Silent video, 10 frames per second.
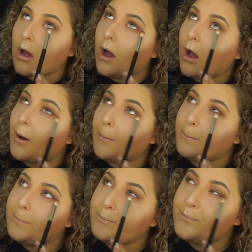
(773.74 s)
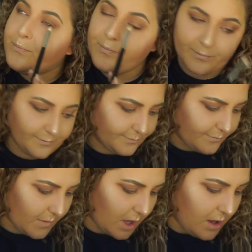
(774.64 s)
If
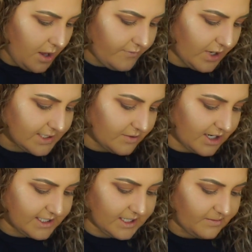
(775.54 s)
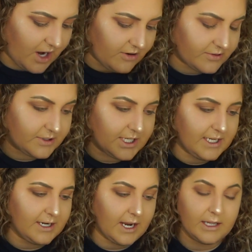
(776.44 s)
you guys want to see a brow
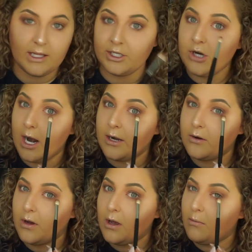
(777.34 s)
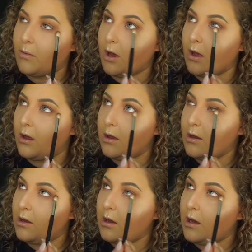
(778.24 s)
routine, I can like try to do it, but
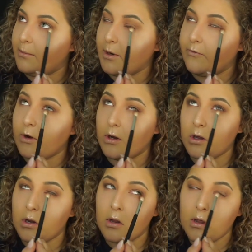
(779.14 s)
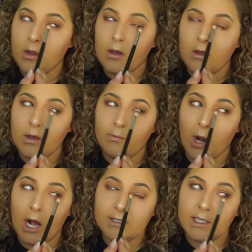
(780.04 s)
I'm not very good.
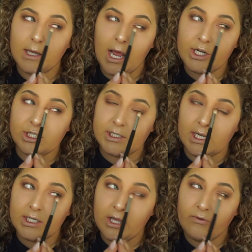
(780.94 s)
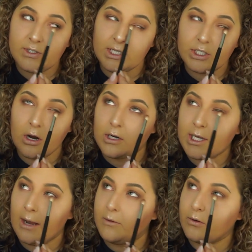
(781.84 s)
Brows and lashes, I just have such a hard
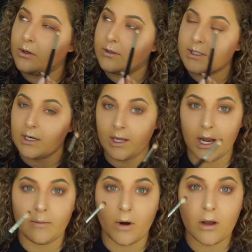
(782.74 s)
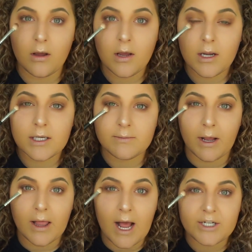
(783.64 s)
time doing those on camera. Because my
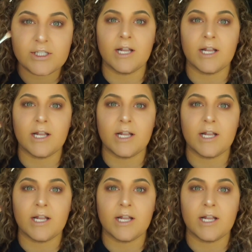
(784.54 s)
lashes,